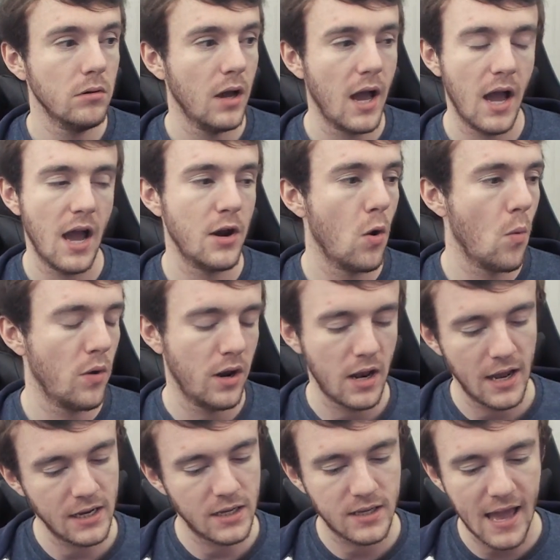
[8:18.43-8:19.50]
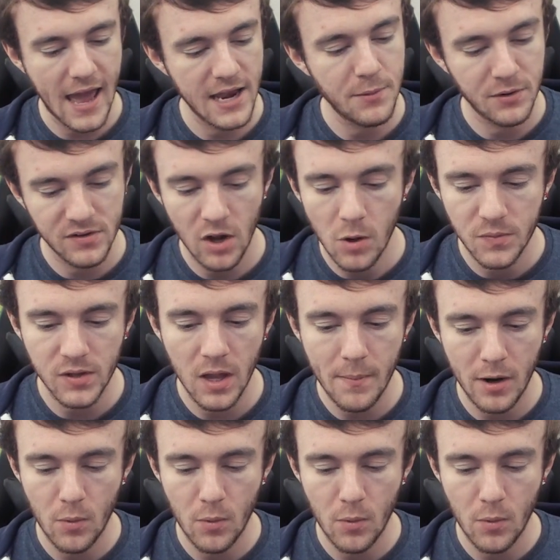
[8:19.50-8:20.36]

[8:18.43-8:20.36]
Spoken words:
I don't want to like get anybody's hopes up.